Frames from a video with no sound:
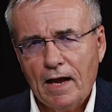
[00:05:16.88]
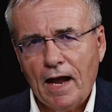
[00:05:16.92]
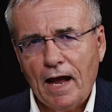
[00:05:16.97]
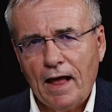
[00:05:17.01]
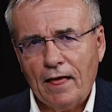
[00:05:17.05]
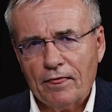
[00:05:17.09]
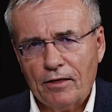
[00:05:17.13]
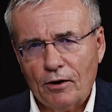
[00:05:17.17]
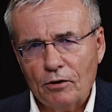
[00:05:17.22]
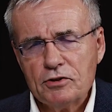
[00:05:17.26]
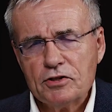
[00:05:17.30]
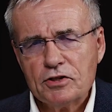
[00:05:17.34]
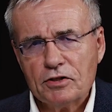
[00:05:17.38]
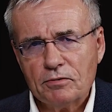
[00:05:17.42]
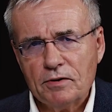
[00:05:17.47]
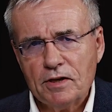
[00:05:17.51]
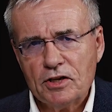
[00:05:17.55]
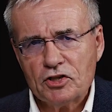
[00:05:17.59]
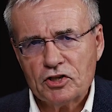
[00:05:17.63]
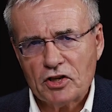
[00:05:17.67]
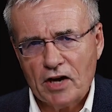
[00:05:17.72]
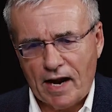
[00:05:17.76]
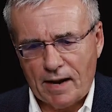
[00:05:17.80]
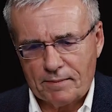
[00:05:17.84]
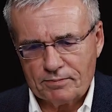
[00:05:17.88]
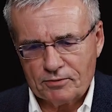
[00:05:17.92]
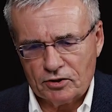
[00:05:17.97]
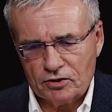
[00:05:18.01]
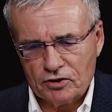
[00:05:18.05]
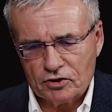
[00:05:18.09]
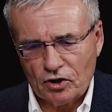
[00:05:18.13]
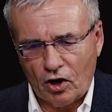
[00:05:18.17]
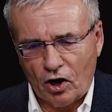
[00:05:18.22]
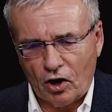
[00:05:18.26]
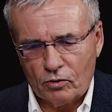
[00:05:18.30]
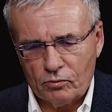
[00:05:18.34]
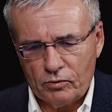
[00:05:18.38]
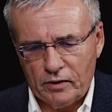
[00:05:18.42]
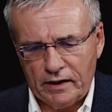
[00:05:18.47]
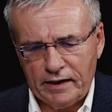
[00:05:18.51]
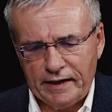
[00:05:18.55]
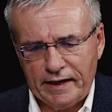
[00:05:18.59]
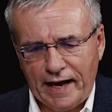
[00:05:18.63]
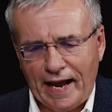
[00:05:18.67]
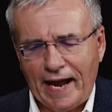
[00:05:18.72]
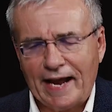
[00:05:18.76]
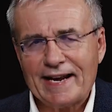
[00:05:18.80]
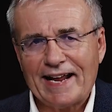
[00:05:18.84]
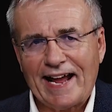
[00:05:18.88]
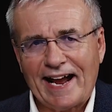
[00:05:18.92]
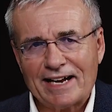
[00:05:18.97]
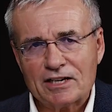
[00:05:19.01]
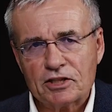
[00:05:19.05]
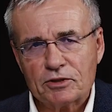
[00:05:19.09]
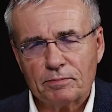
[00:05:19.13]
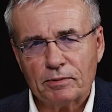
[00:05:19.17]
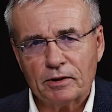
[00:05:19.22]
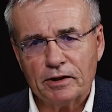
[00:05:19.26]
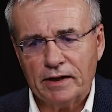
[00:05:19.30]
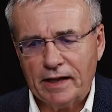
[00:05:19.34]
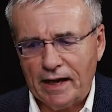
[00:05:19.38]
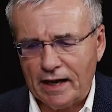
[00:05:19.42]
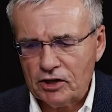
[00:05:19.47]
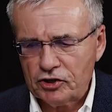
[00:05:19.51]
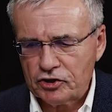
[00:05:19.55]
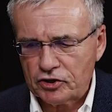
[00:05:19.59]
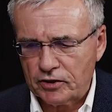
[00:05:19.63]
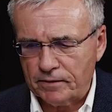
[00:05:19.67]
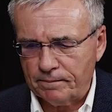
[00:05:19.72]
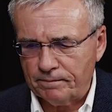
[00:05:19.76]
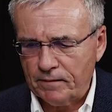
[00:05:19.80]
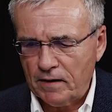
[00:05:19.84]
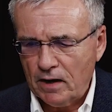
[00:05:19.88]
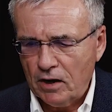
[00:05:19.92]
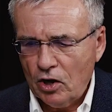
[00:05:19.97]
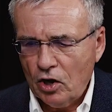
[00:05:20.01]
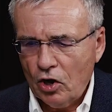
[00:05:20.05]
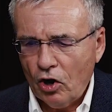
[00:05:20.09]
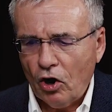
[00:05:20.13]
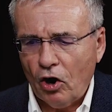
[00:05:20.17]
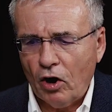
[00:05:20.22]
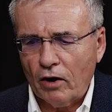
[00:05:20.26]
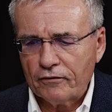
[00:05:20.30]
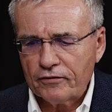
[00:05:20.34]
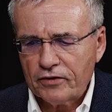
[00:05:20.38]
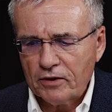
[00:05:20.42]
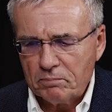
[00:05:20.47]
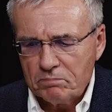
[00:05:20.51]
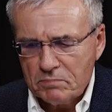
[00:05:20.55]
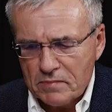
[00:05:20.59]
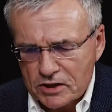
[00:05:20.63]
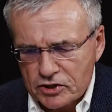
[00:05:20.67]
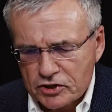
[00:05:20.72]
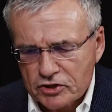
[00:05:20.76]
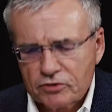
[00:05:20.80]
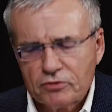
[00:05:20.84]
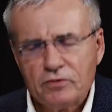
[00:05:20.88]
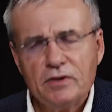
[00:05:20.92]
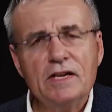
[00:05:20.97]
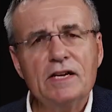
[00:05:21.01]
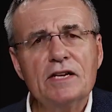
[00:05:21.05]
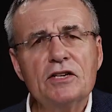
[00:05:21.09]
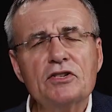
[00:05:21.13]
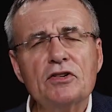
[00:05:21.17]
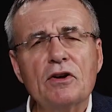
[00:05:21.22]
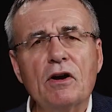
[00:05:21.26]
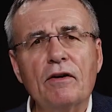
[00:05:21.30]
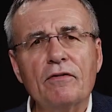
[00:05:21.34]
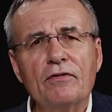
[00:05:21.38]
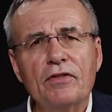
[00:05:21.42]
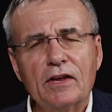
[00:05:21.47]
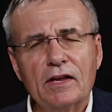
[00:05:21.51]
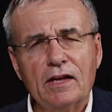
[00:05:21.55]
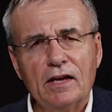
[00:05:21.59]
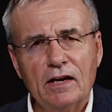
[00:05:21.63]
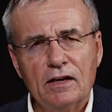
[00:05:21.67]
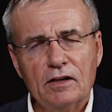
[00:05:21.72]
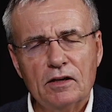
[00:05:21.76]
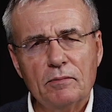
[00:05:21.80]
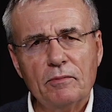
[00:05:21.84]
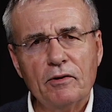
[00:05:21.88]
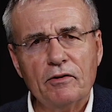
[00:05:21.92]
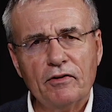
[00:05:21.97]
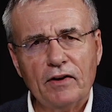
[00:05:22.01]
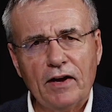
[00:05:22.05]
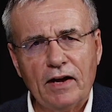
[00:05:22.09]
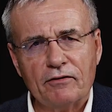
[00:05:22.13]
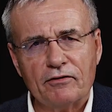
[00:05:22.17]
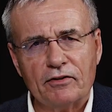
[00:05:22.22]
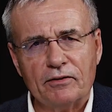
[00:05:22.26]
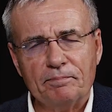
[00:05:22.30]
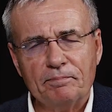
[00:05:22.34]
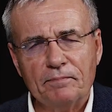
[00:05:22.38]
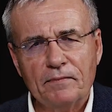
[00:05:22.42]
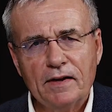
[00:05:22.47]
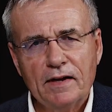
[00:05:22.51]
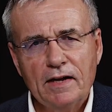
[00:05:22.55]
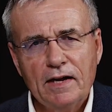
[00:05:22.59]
And those three chapters are really an explanation of the mysteries of the kingdom of heaven.